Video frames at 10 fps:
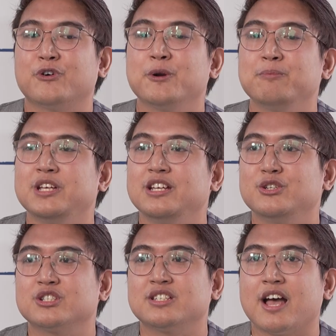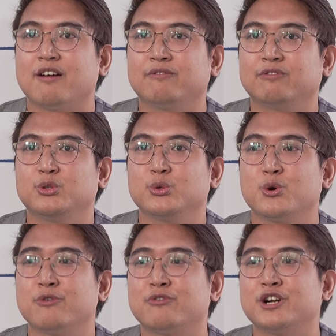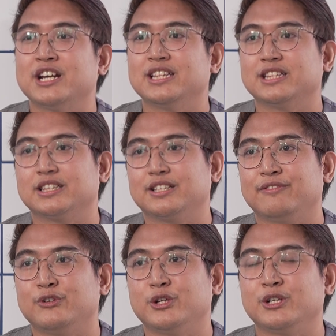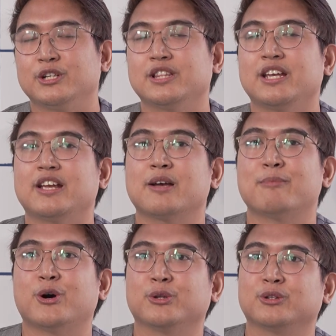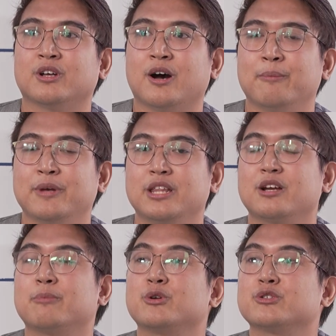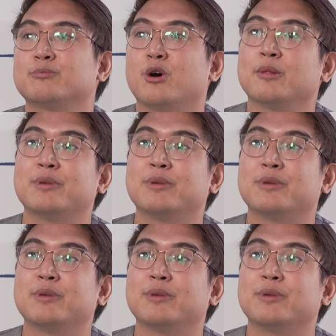For me, you just have to go for it. If you're thinking about building up your small